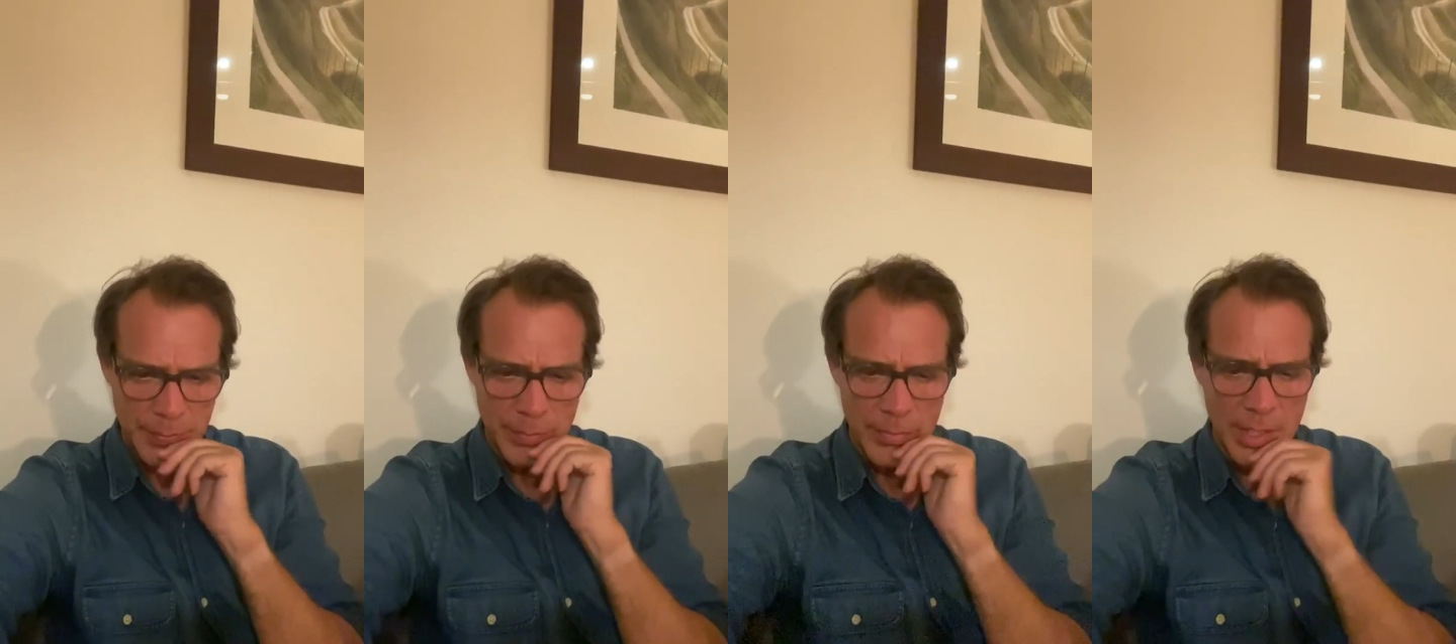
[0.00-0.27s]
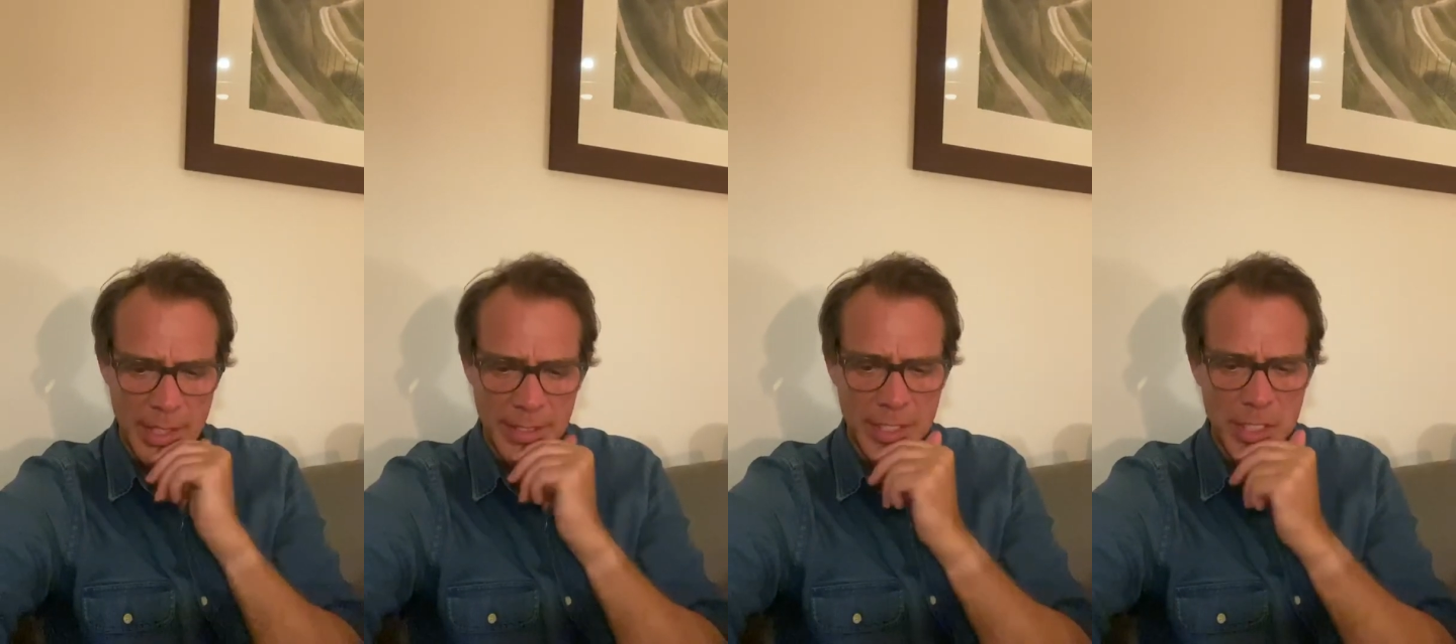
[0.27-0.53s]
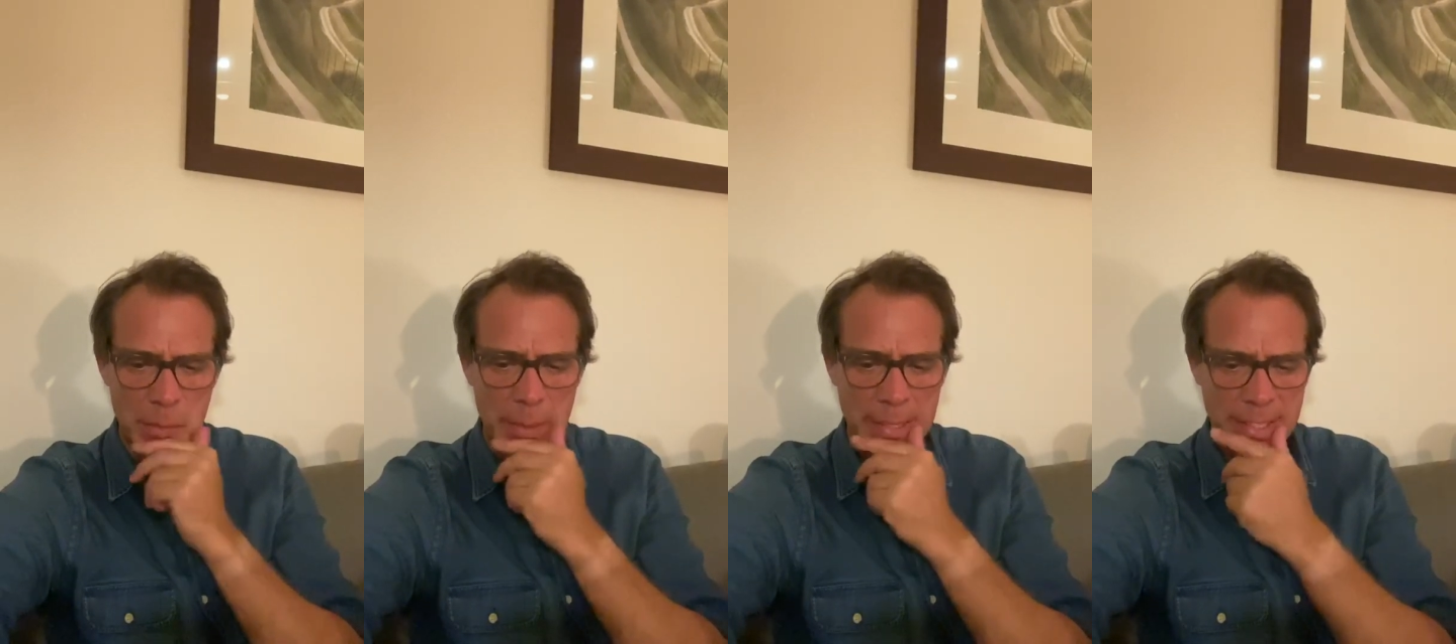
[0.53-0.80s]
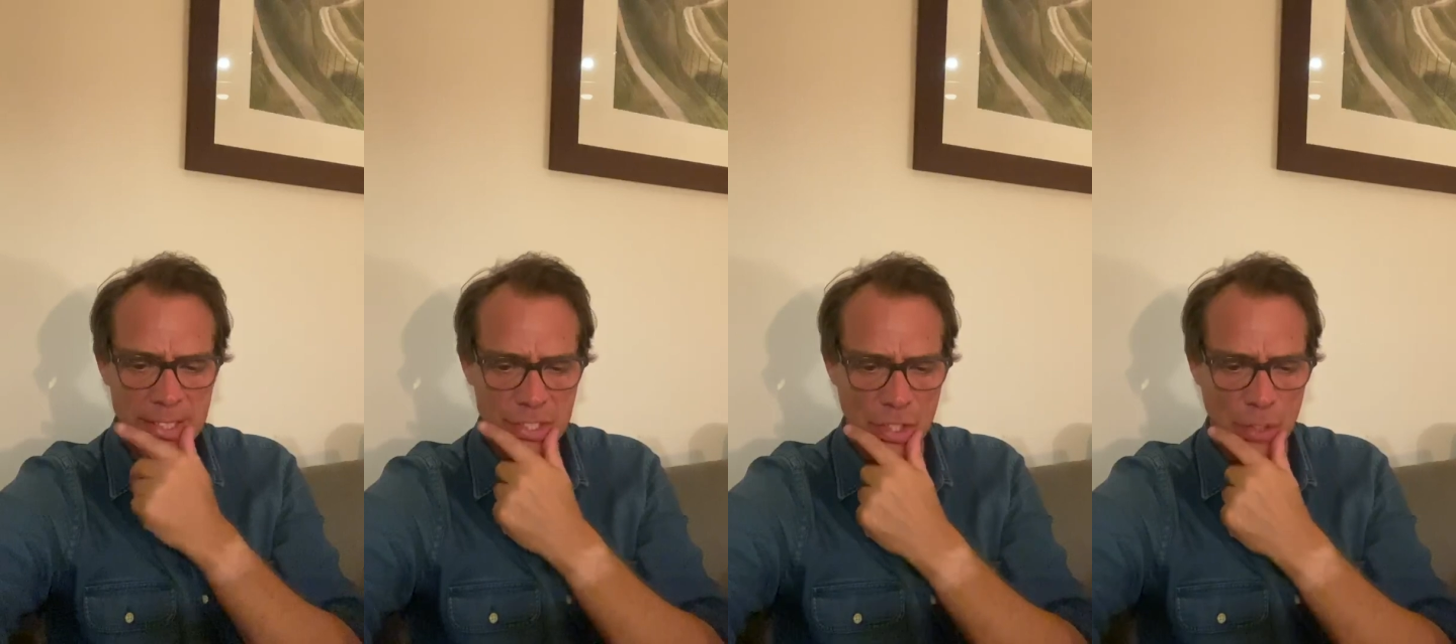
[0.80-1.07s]
I know Billy
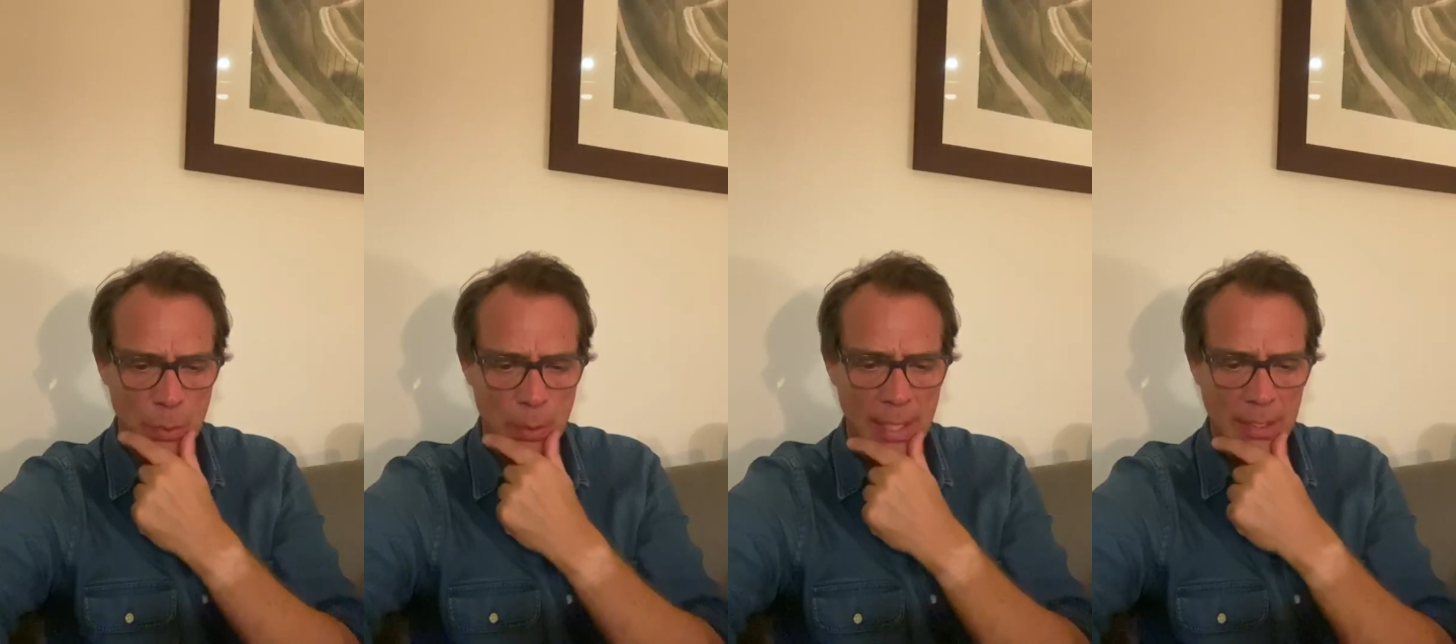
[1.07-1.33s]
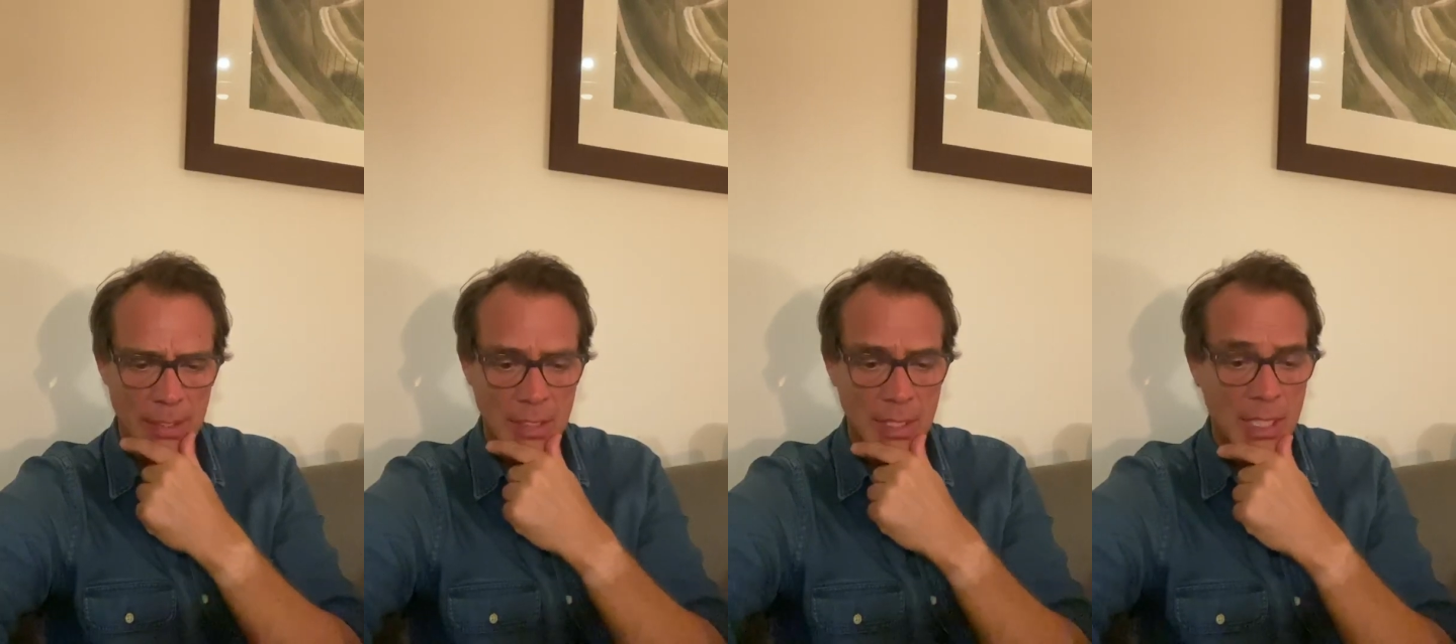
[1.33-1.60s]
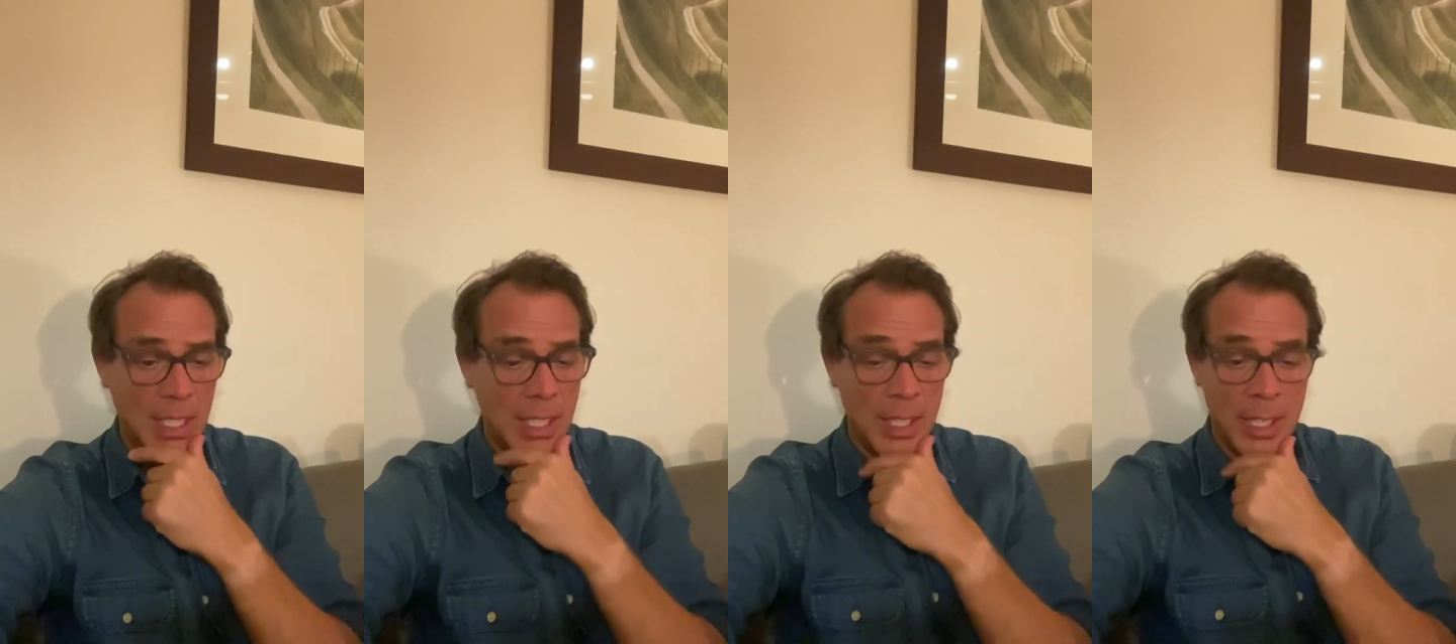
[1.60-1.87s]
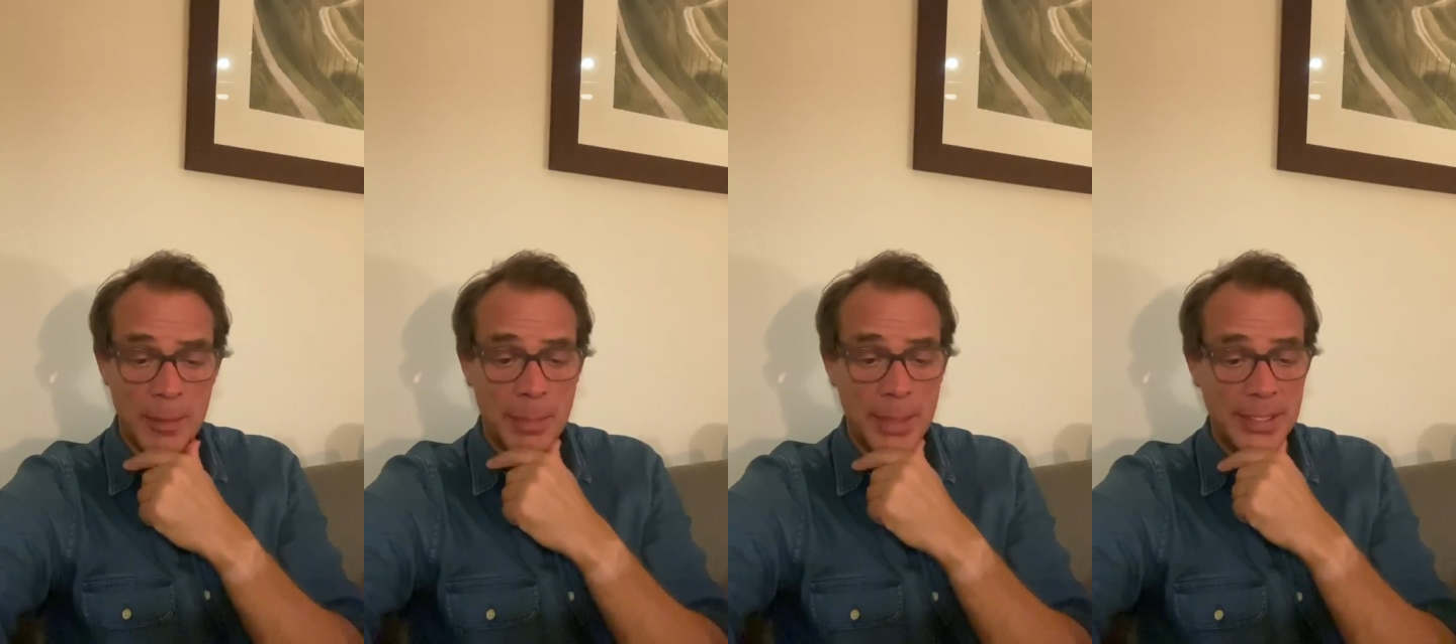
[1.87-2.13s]
so well,
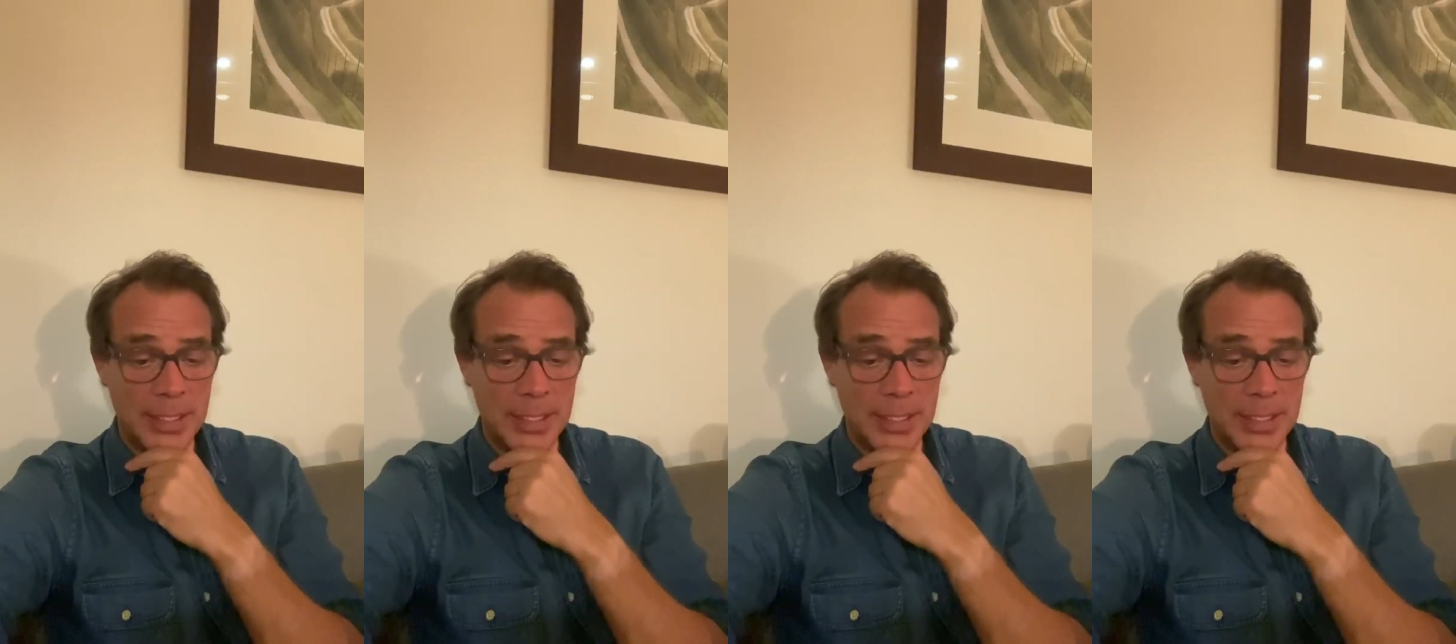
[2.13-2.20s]
better